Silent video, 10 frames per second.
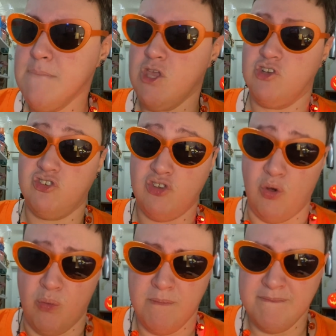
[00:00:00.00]
So
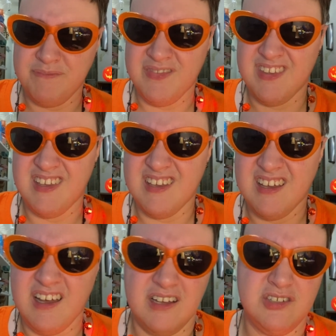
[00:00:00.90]

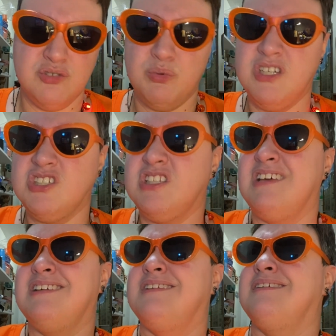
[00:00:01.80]
I just wish
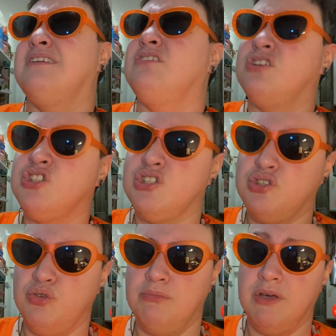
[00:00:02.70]
that in addition
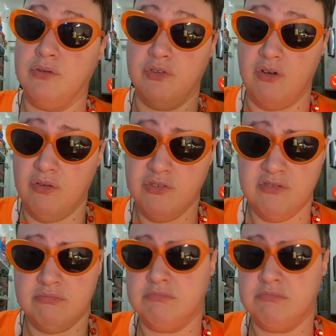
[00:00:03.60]
to male dolls,